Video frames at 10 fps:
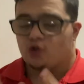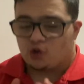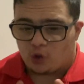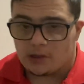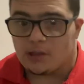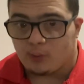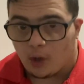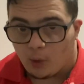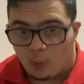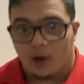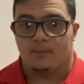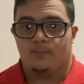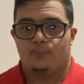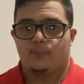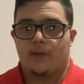20.1.
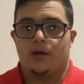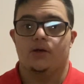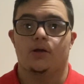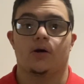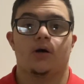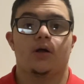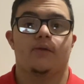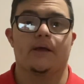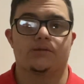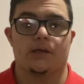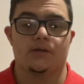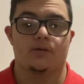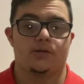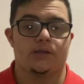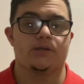You know, this
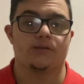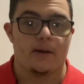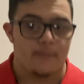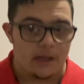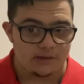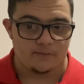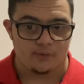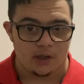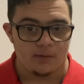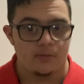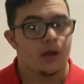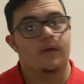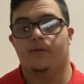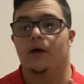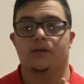is amazing for him.
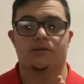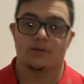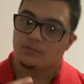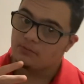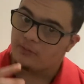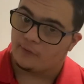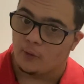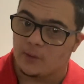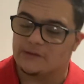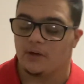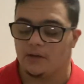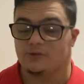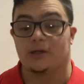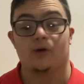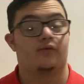Nice performance for
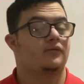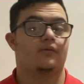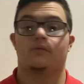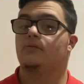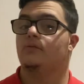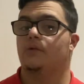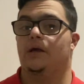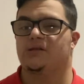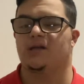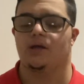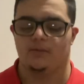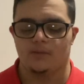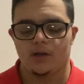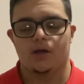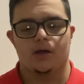himself. Insane.
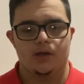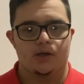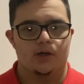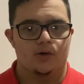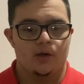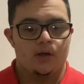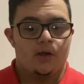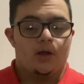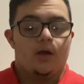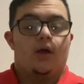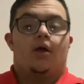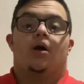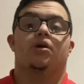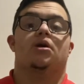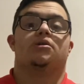You know,
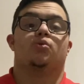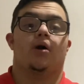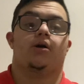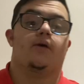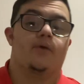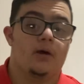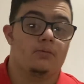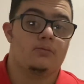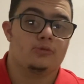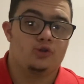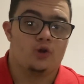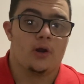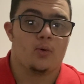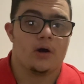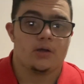that's why I give it
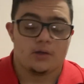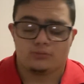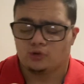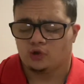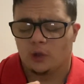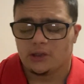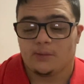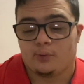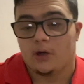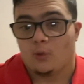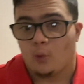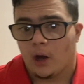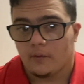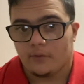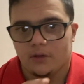
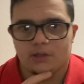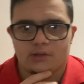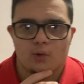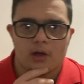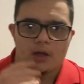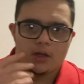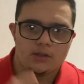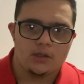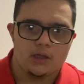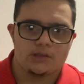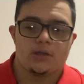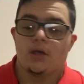20.1 for this one. Yes,